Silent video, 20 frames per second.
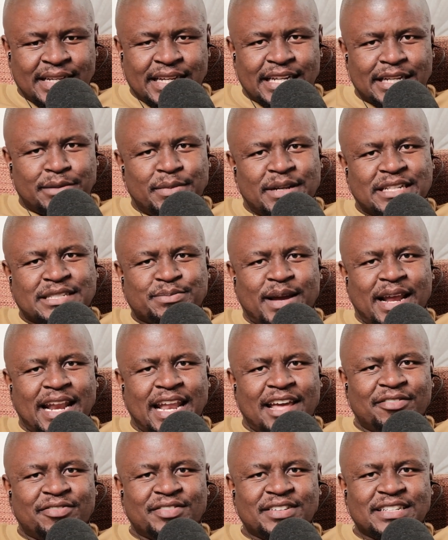It makes my
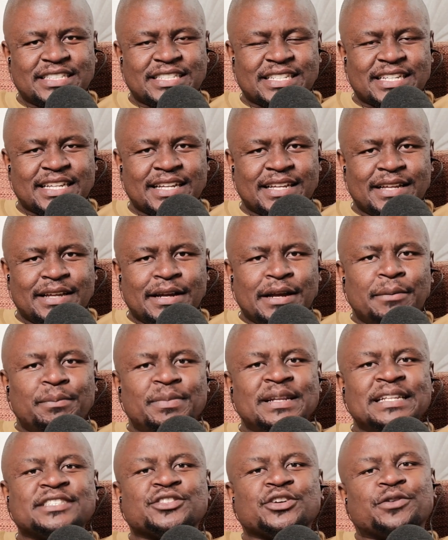life easier.
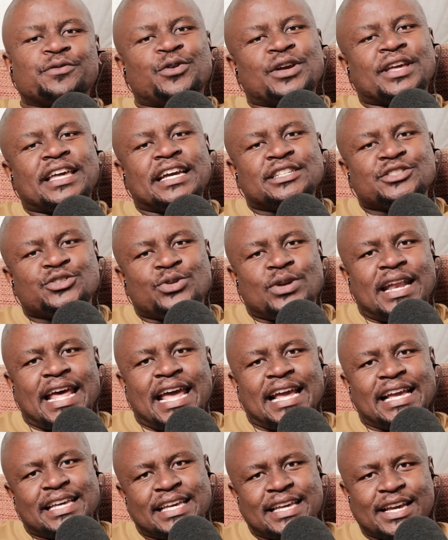Please don't forget to
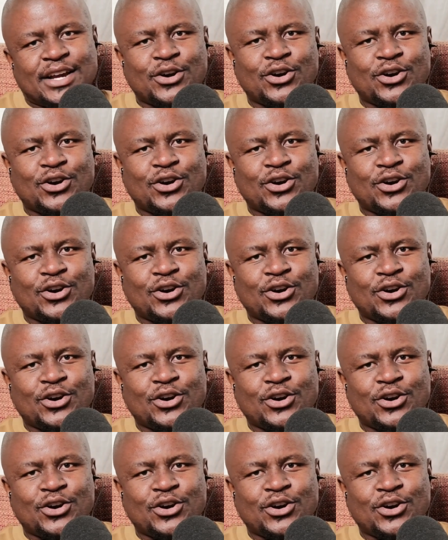like,